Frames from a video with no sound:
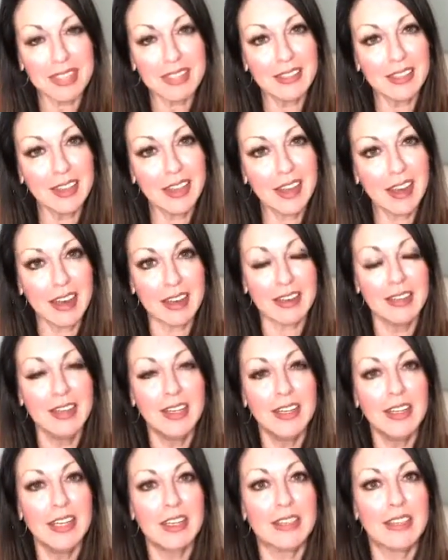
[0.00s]
Yeah,
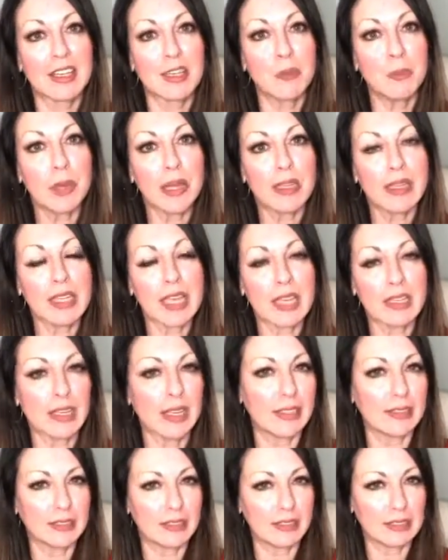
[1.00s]
the compelling
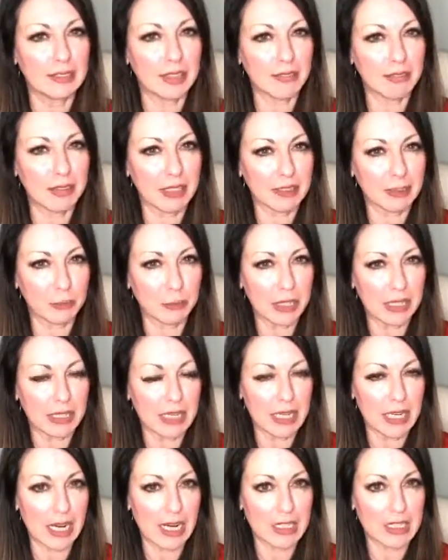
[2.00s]
headlines is definitely something
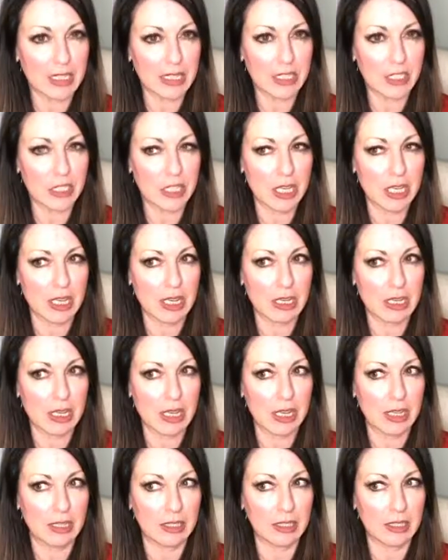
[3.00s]
that I teach,
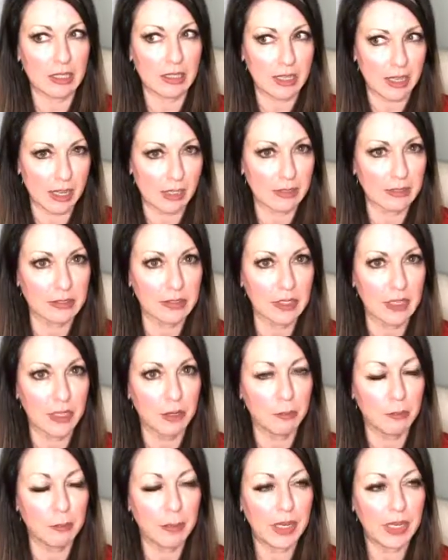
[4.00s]
and yes,
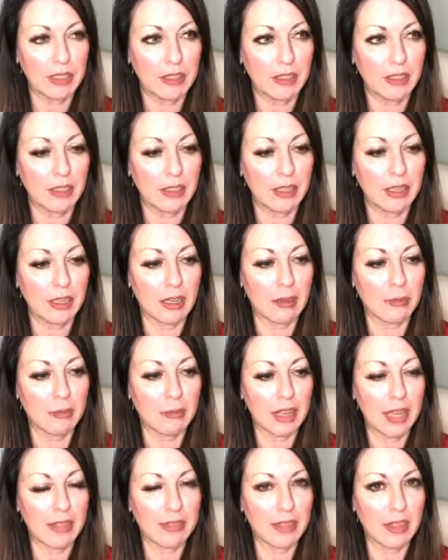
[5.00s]
but and
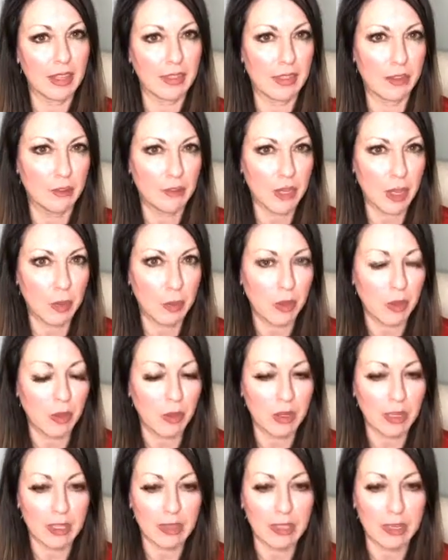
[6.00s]
there's got to be a
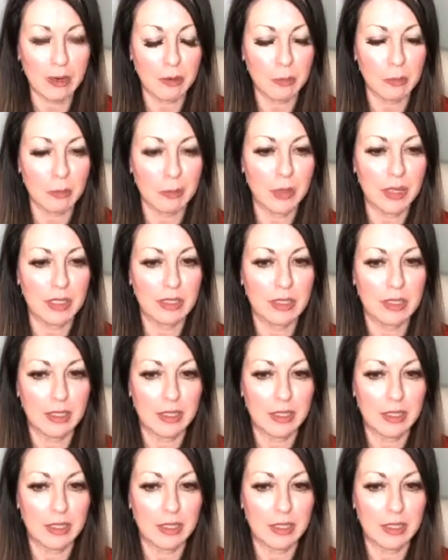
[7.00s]
hook in there. But